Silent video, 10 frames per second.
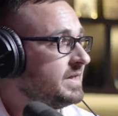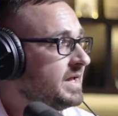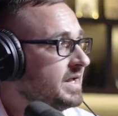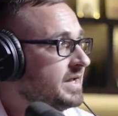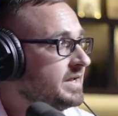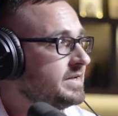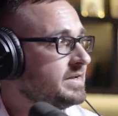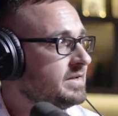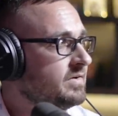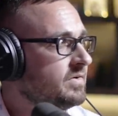
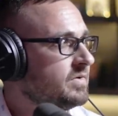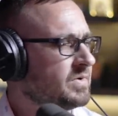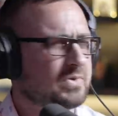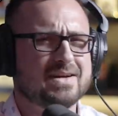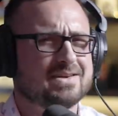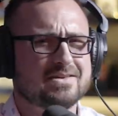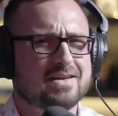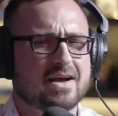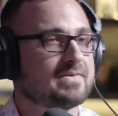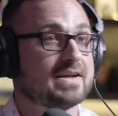and, or three
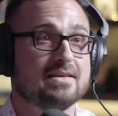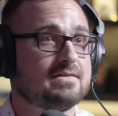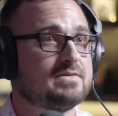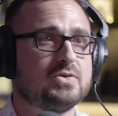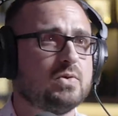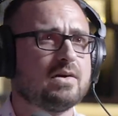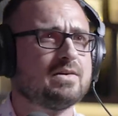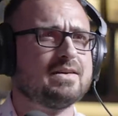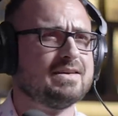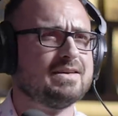hundred, I forget, two
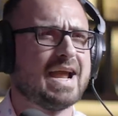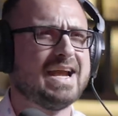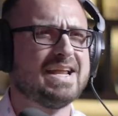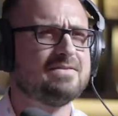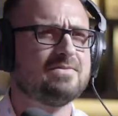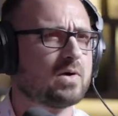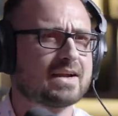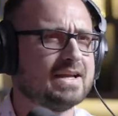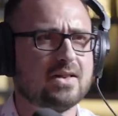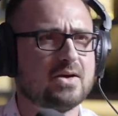hundred
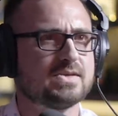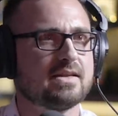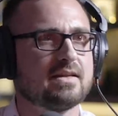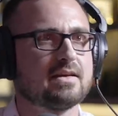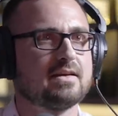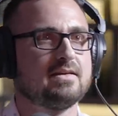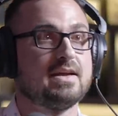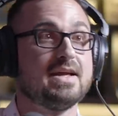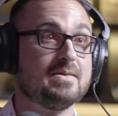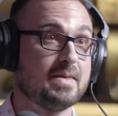eighty-four kilos, I think,
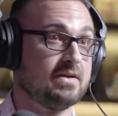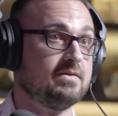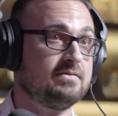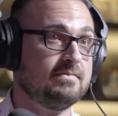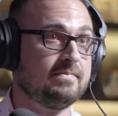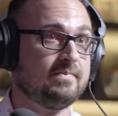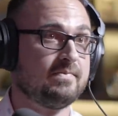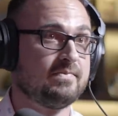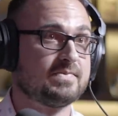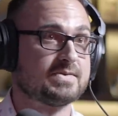mm-hmm. in the mail.
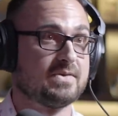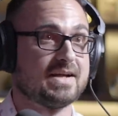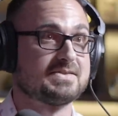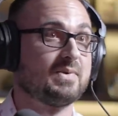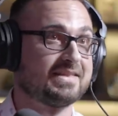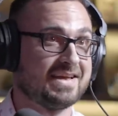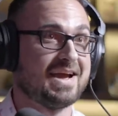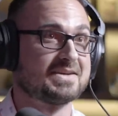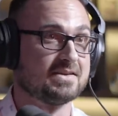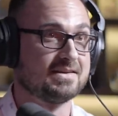So that's what they
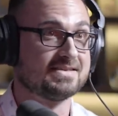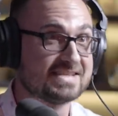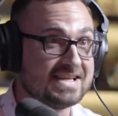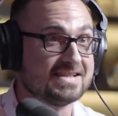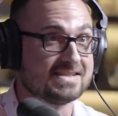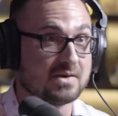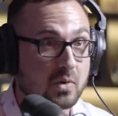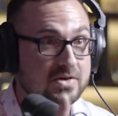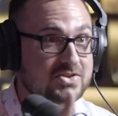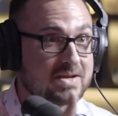actually oh, seized
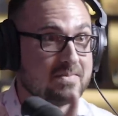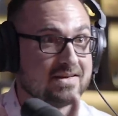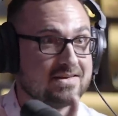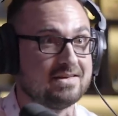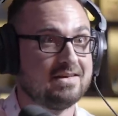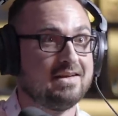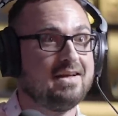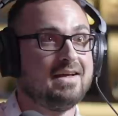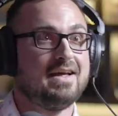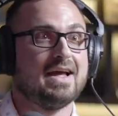in one wow. shipment.
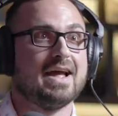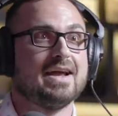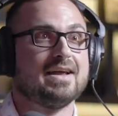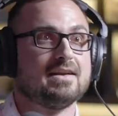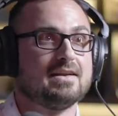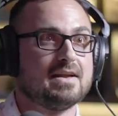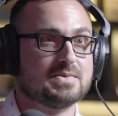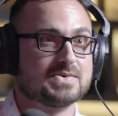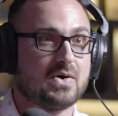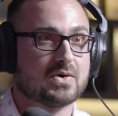And it
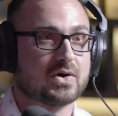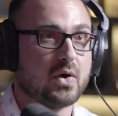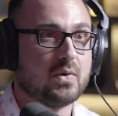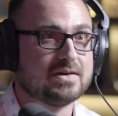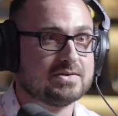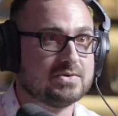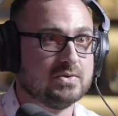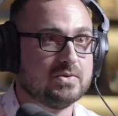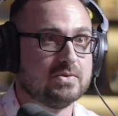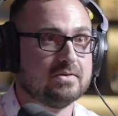was all going
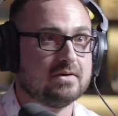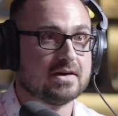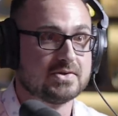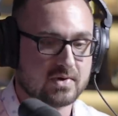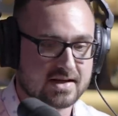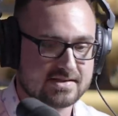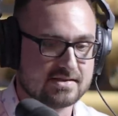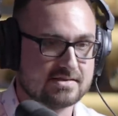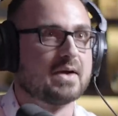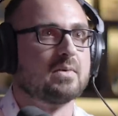to
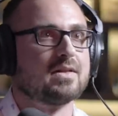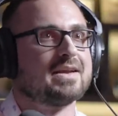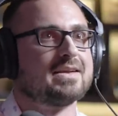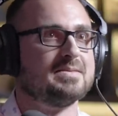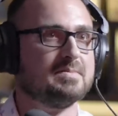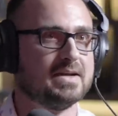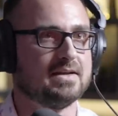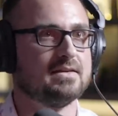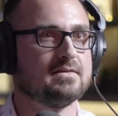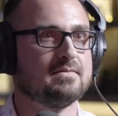addresses that were linked to me.